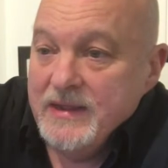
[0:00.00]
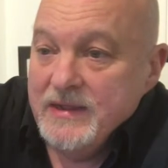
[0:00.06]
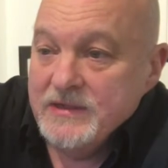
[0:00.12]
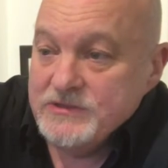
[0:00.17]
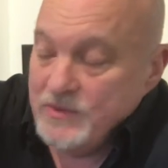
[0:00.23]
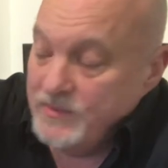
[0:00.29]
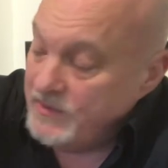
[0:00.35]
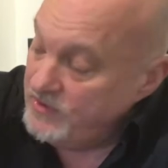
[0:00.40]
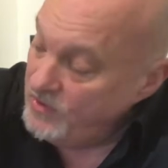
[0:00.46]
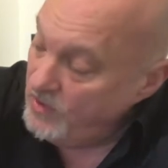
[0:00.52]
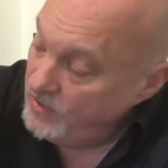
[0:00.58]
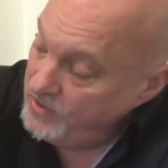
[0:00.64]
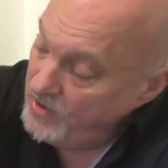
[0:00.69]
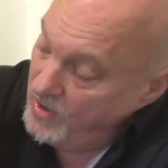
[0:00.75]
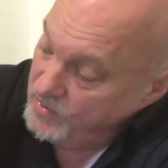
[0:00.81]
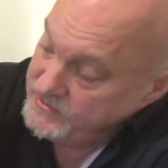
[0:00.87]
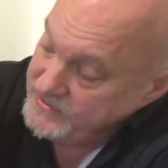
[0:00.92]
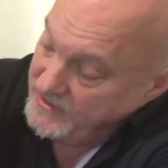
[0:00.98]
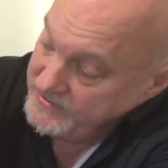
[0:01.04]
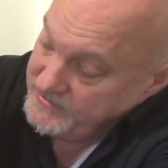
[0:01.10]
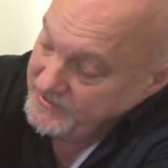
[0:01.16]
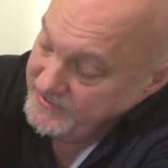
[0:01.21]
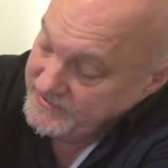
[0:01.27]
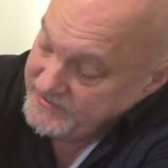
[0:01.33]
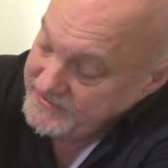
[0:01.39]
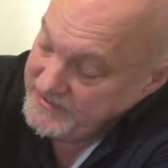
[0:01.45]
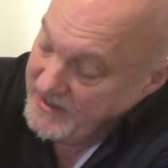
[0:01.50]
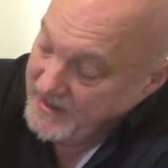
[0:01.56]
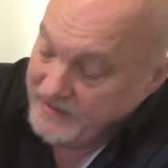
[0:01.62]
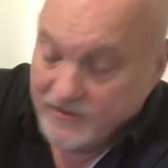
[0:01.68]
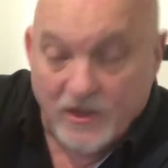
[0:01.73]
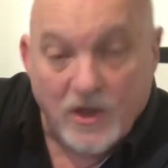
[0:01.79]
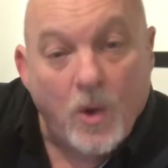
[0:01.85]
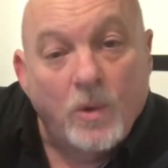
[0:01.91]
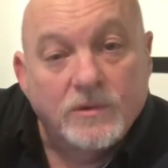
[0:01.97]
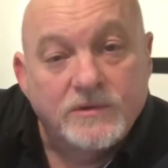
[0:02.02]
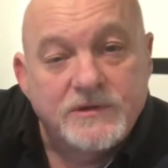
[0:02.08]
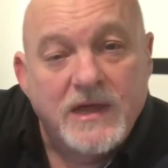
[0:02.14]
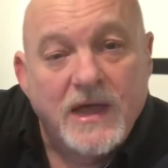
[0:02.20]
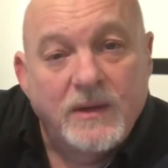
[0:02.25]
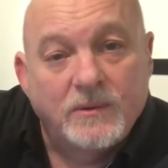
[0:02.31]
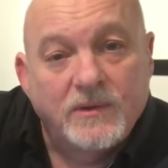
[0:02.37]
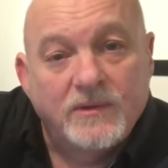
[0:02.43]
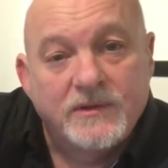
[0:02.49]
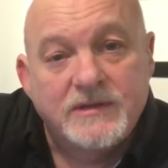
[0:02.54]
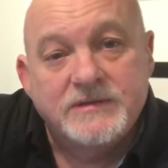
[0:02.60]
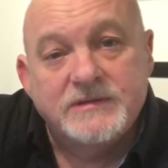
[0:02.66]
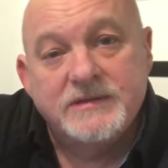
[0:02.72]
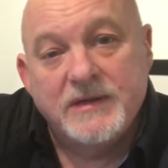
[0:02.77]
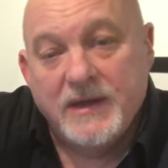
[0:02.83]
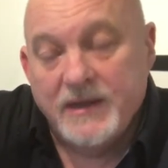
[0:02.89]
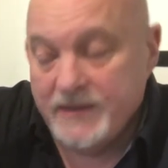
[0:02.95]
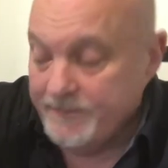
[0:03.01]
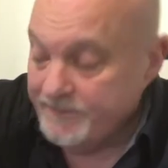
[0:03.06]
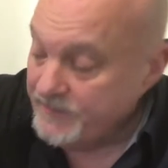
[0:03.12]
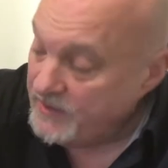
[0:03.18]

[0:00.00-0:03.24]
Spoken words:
So we've got all the hotels on this side, the old town on this side,